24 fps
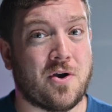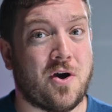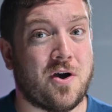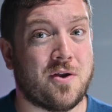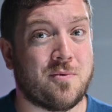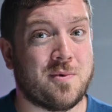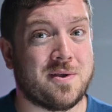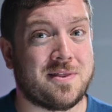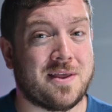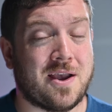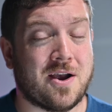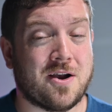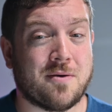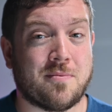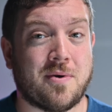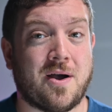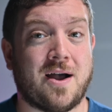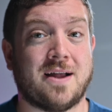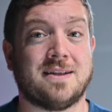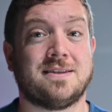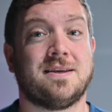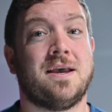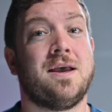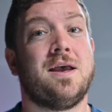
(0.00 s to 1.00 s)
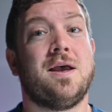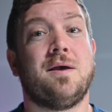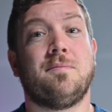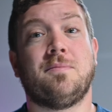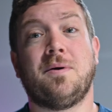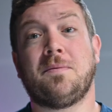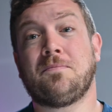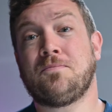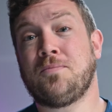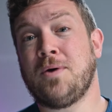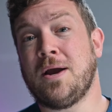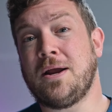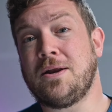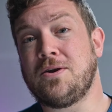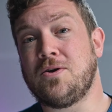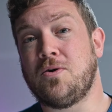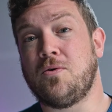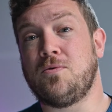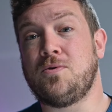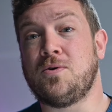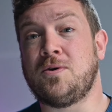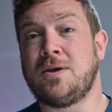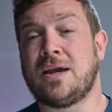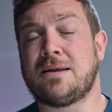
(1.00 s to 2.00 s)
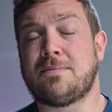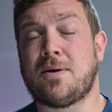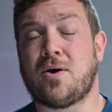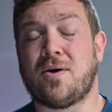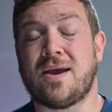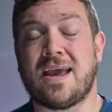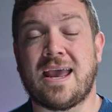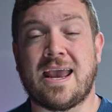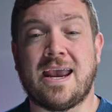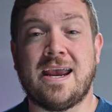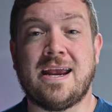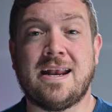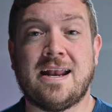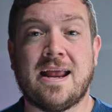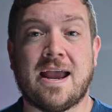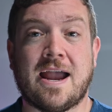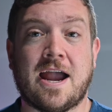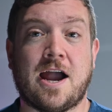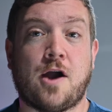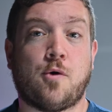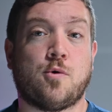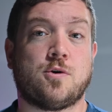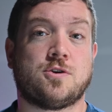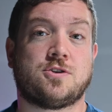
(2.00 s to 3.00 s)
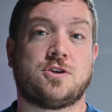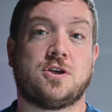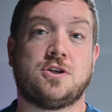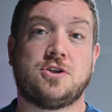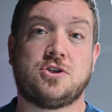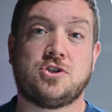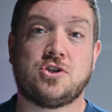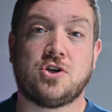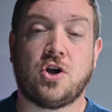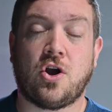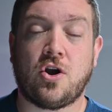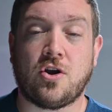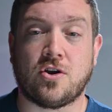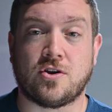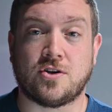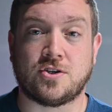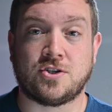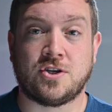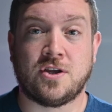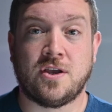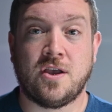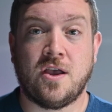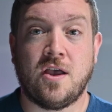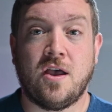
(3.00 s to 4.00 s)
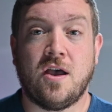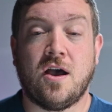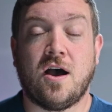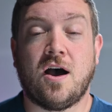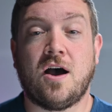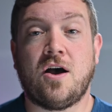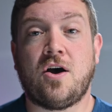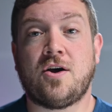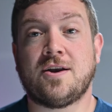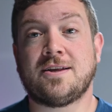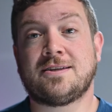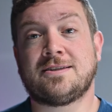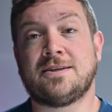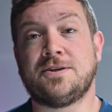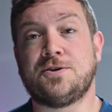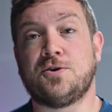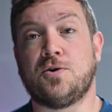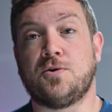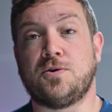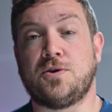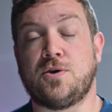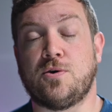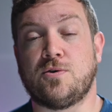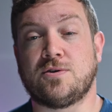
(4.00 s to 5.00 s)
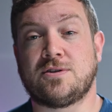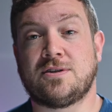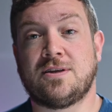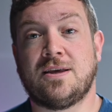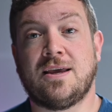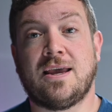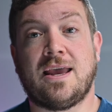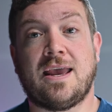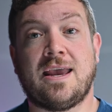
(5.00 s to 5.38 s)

on with AirPods, but brand new, you can get about 8 hours charge on a single use.